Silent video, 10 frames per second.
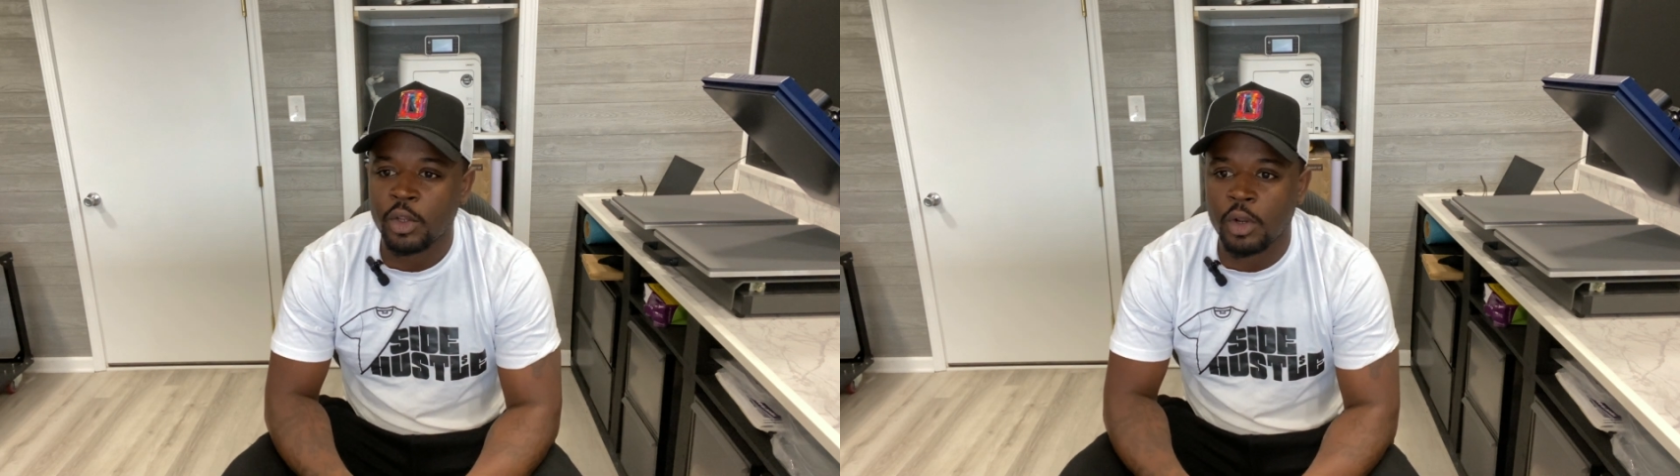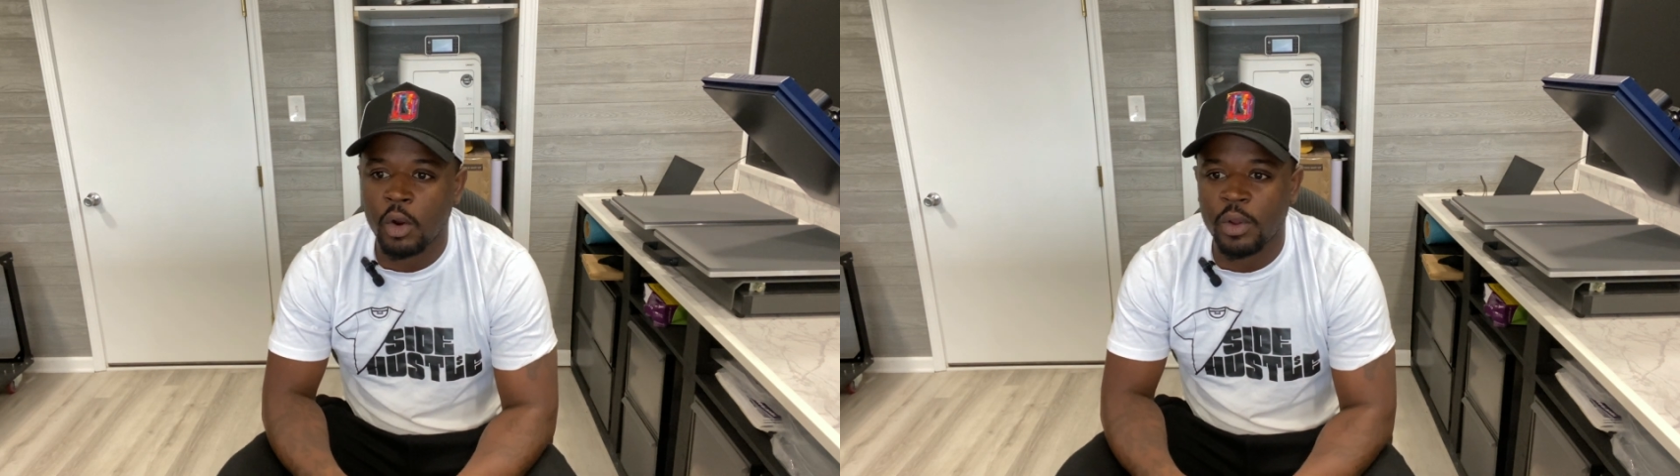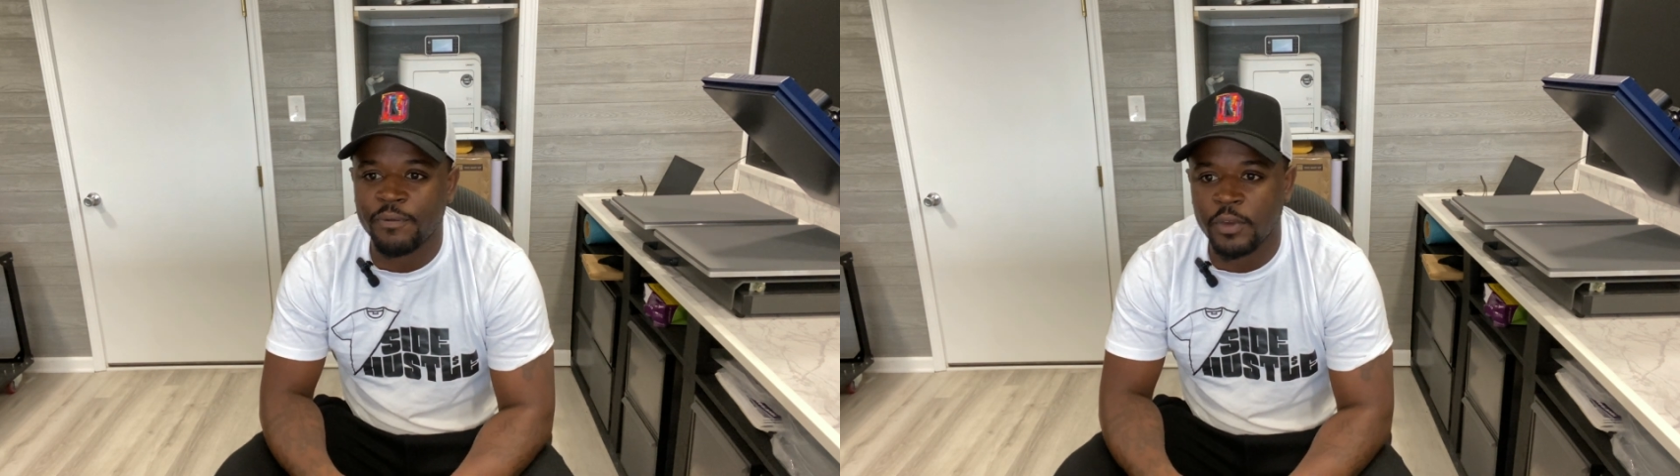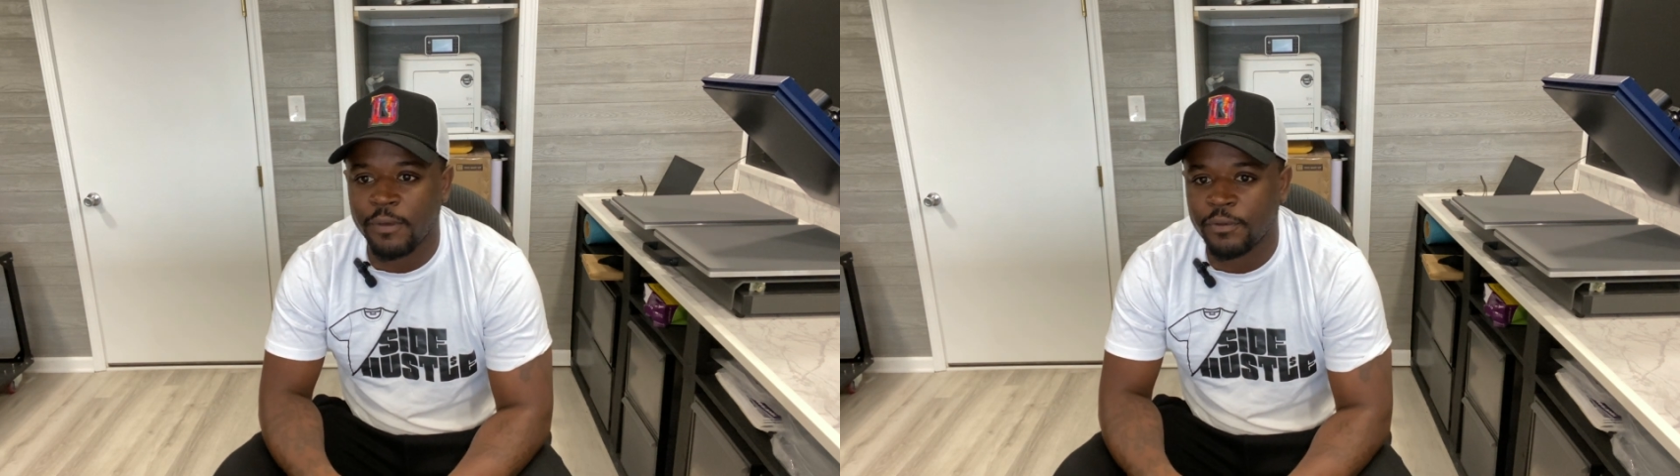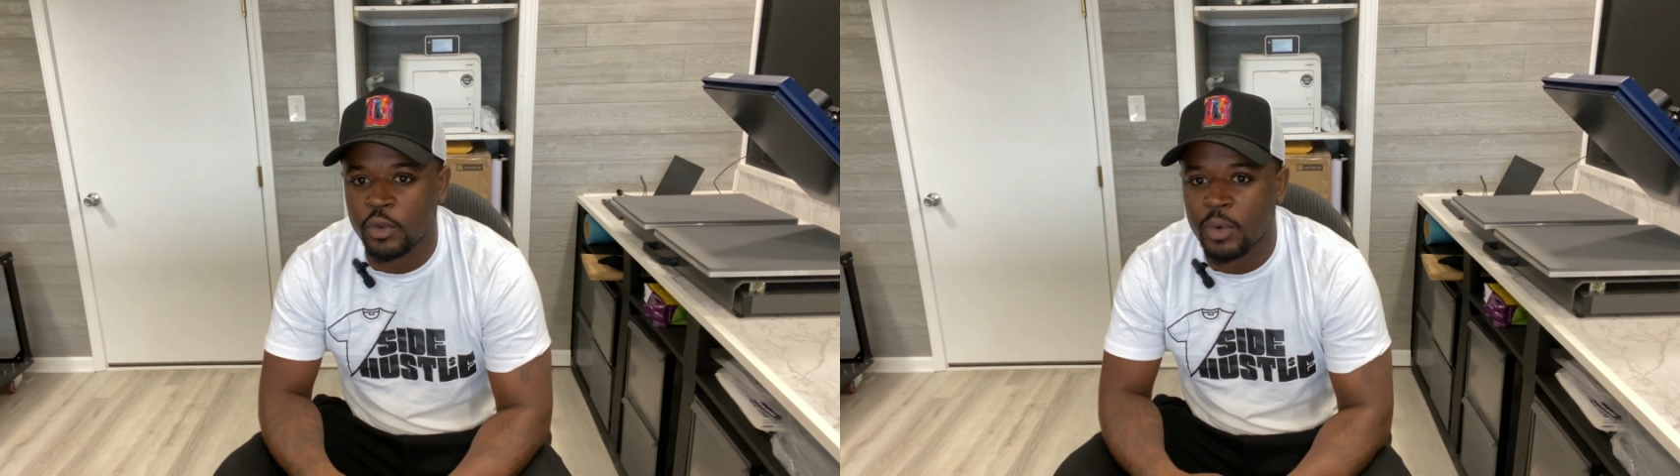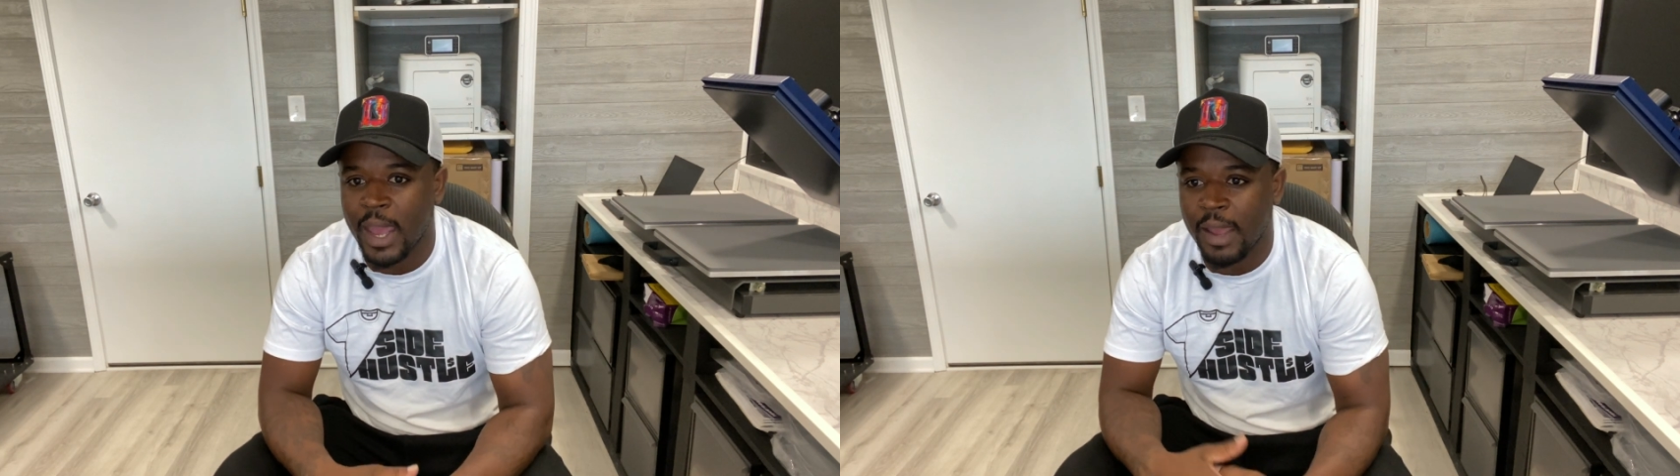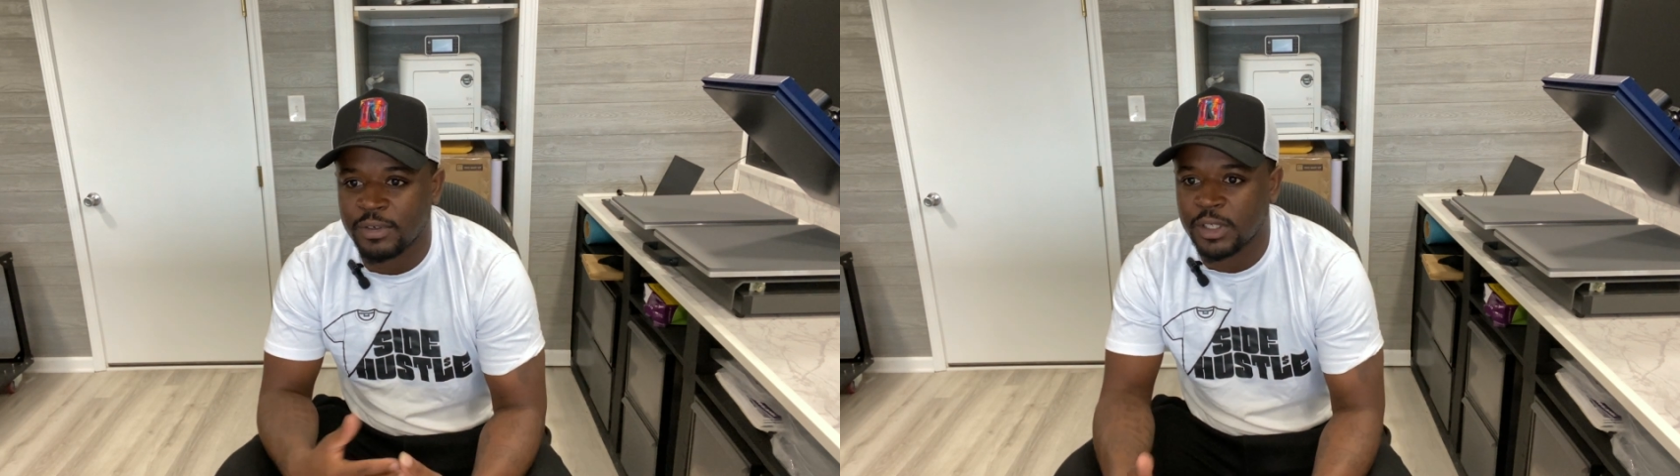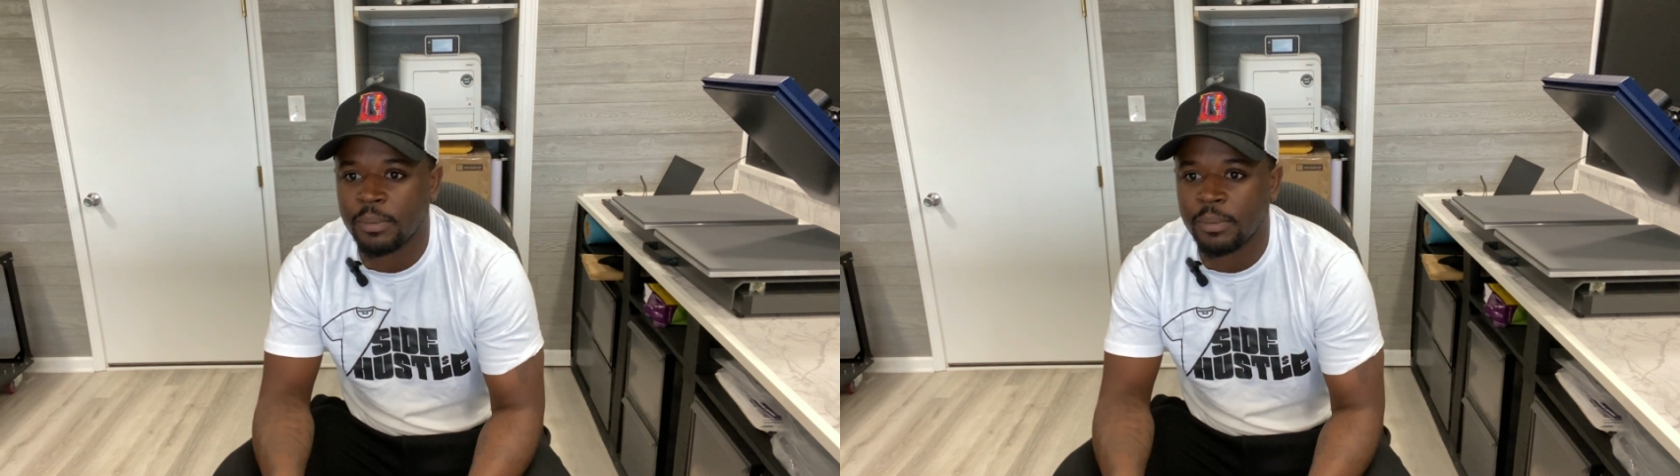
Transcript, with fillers: You know, if, if you have